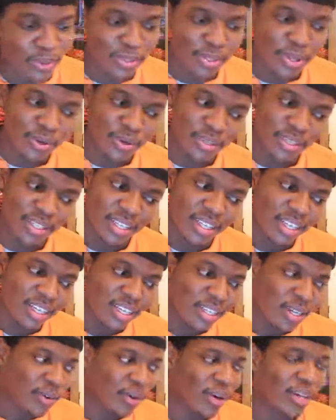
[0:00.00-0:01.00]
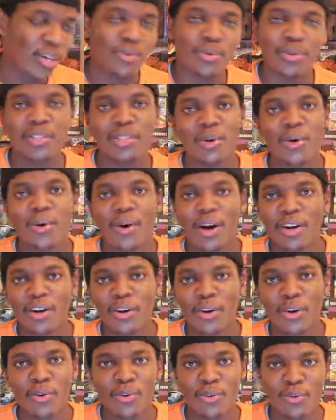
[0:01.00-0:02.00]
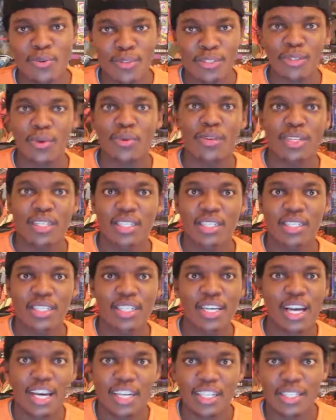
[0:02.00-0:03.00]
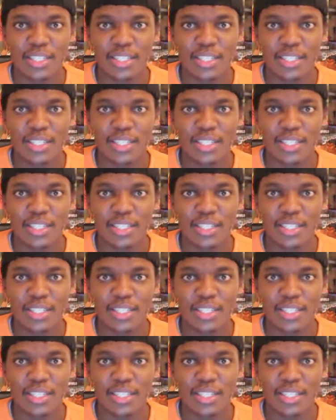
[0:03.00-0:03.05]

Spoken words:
Stone, the way it was so unknown, was so easy kind